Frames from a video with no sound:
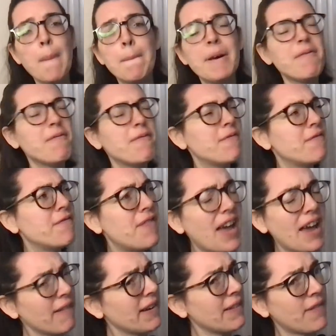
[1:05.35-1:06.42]
but
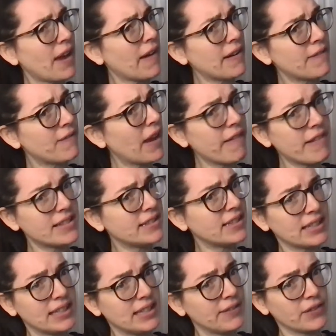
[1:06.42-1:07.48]
very, very, very
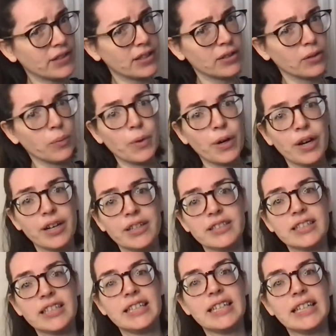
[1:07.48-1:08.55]
significant
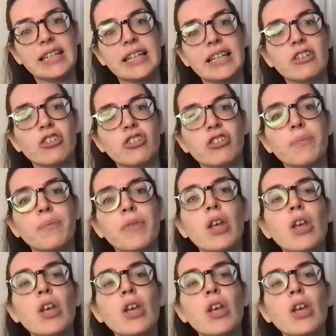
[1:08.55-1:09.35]
word in English.